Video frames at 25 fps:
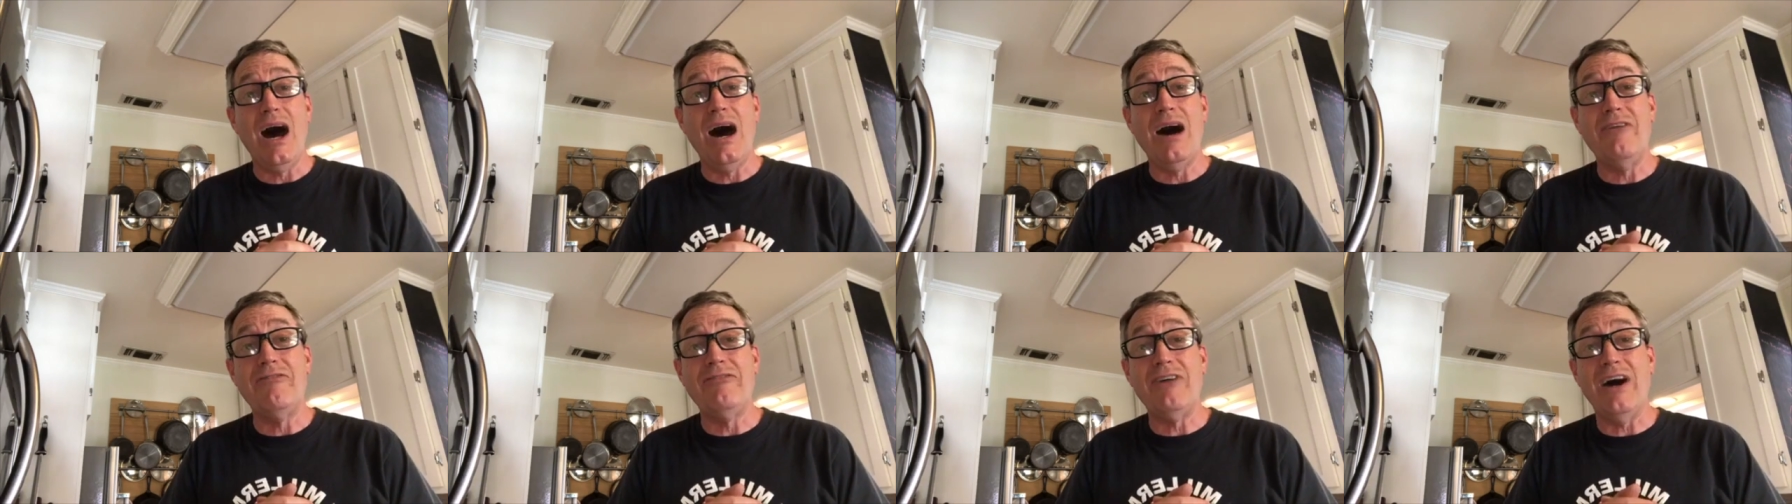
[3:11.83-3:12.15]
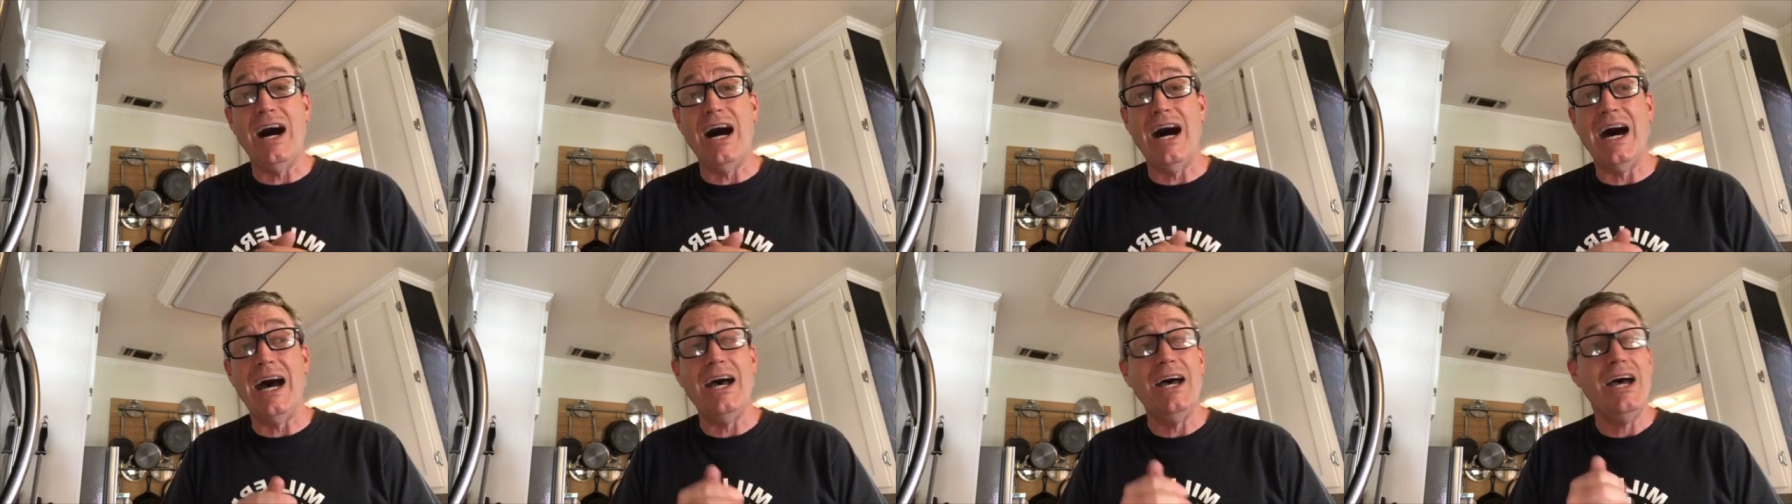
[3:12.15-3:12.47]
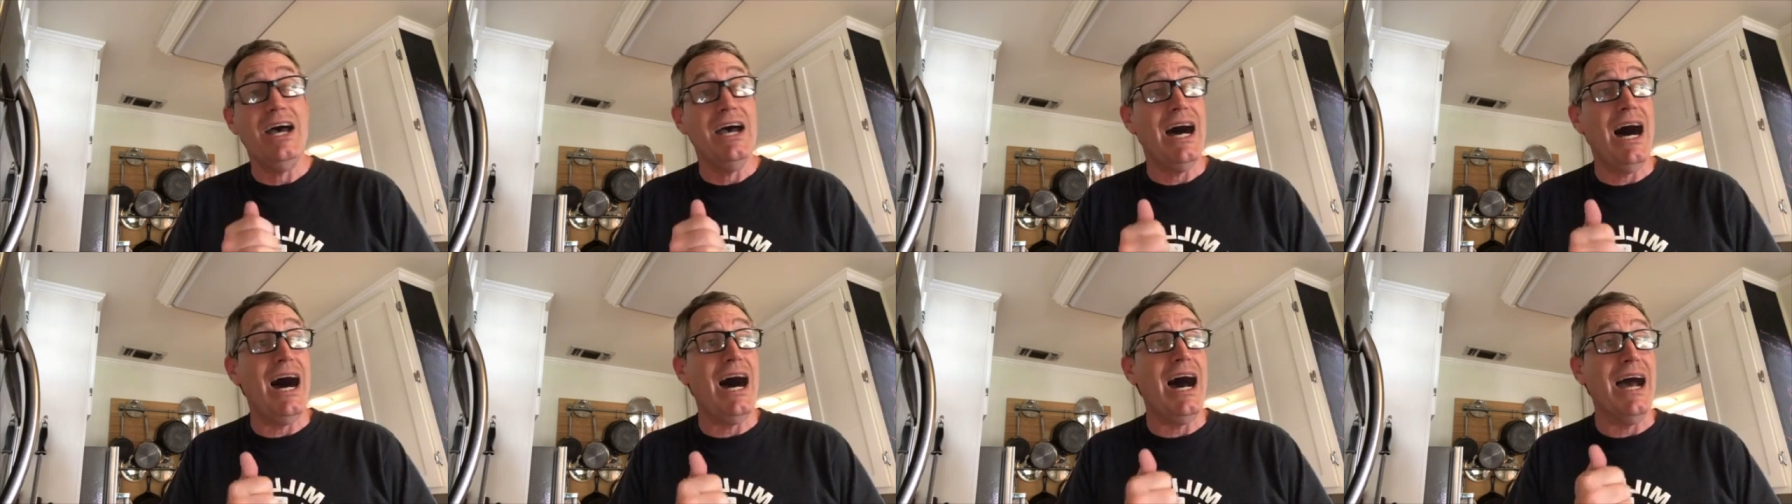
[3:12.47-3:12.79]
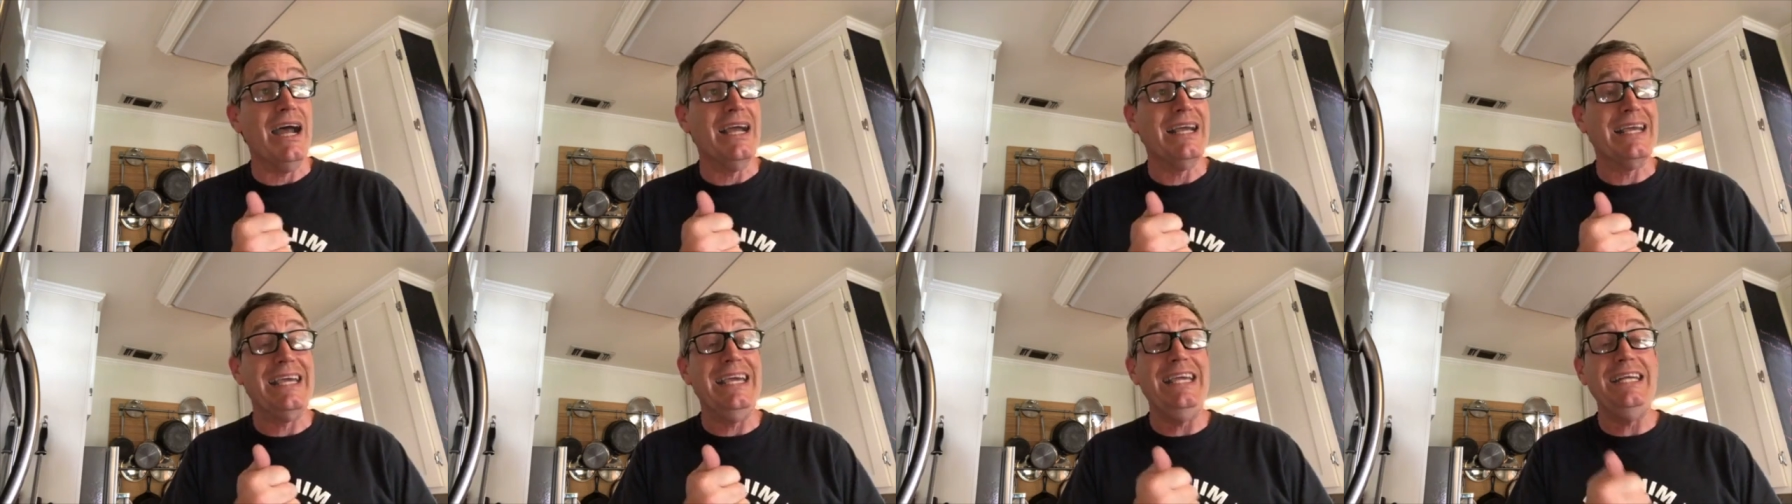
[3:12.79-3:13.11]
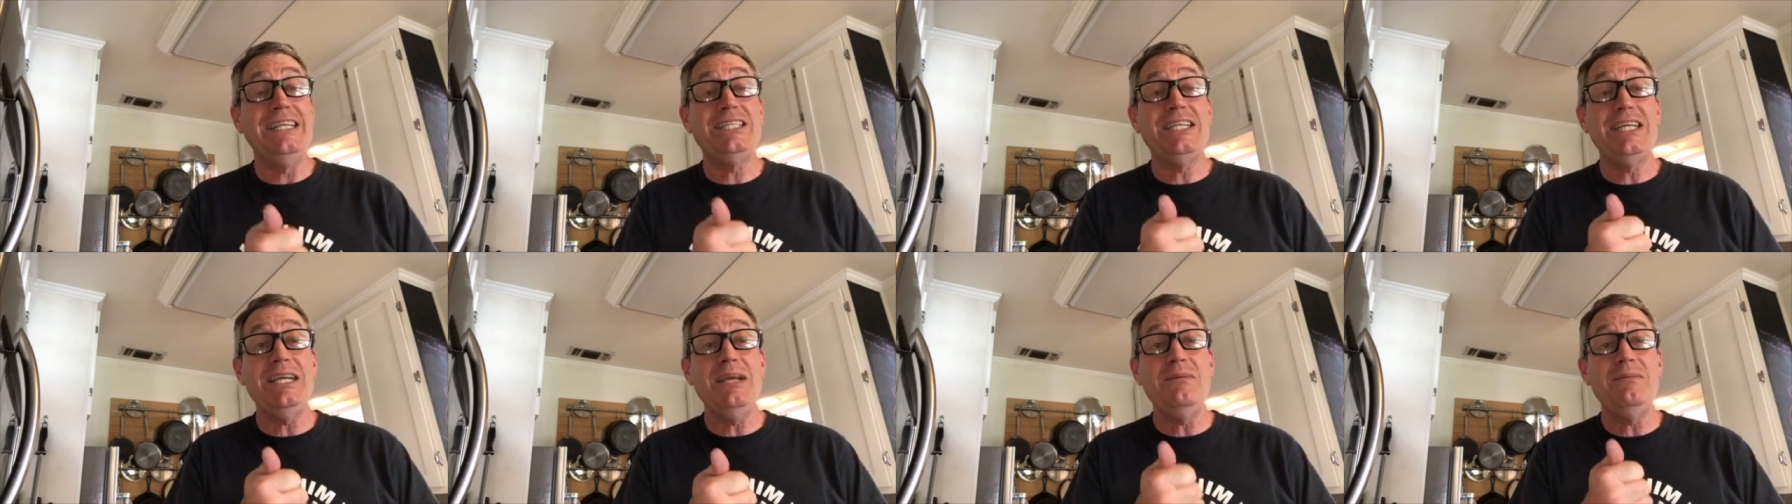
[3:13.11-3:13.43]
of uh, uh,
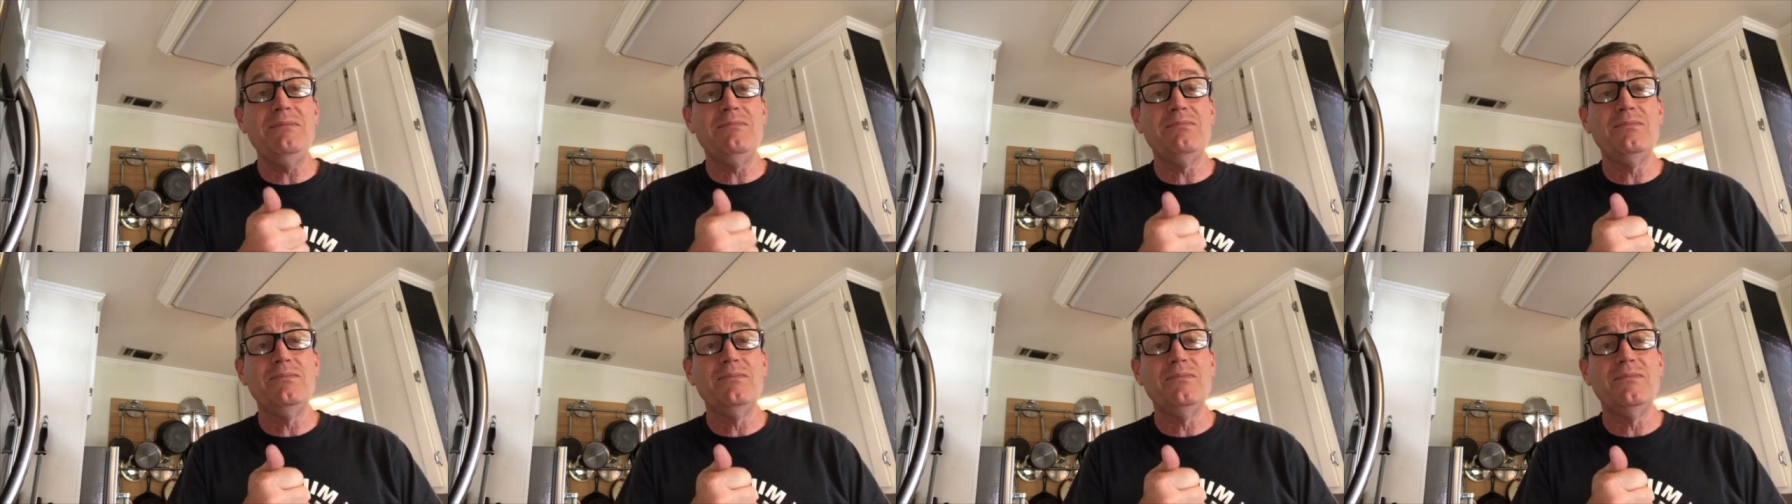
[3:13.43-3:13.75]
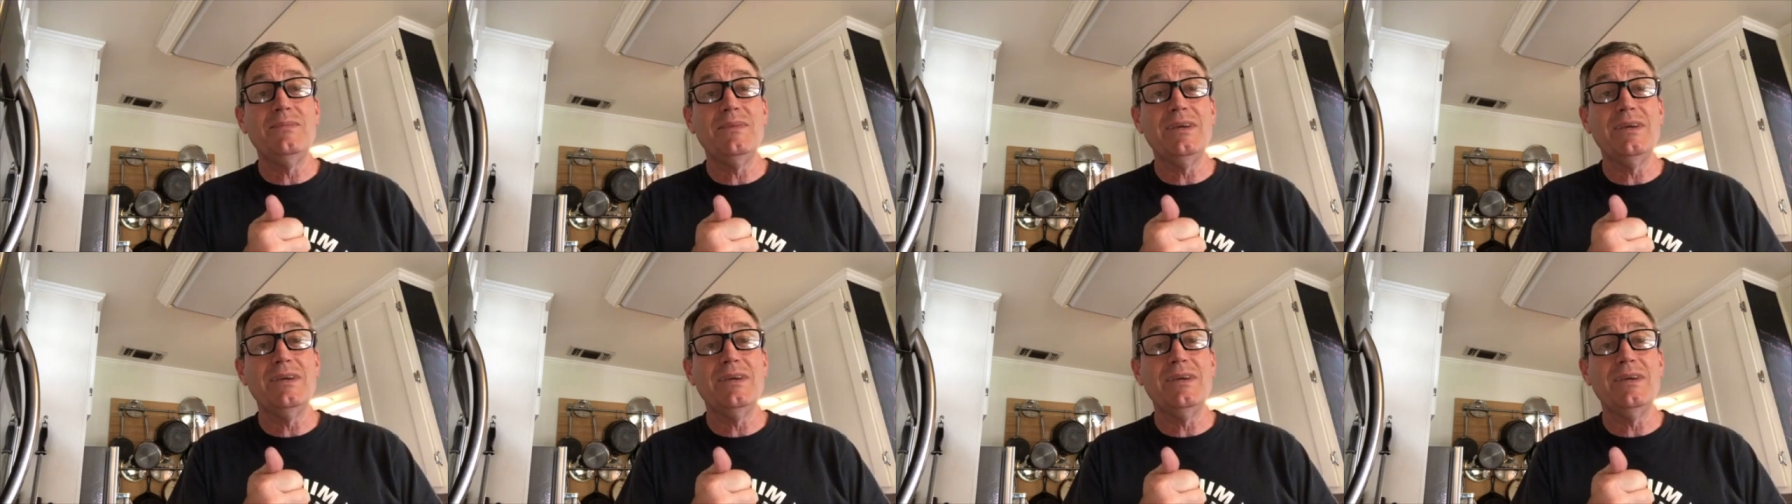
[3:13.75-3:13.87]
Geechee